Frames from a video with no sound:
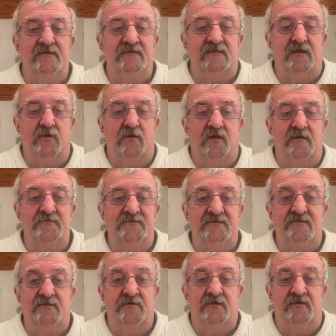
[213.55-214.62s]
So I'm
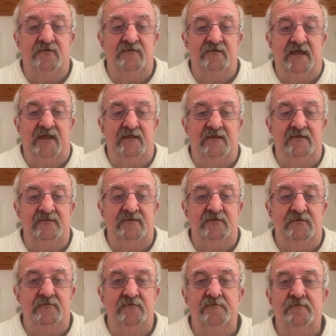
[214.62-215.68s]
just going to create a
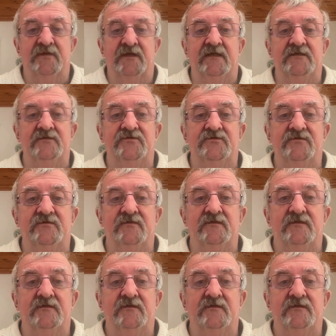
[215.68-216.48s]
new page.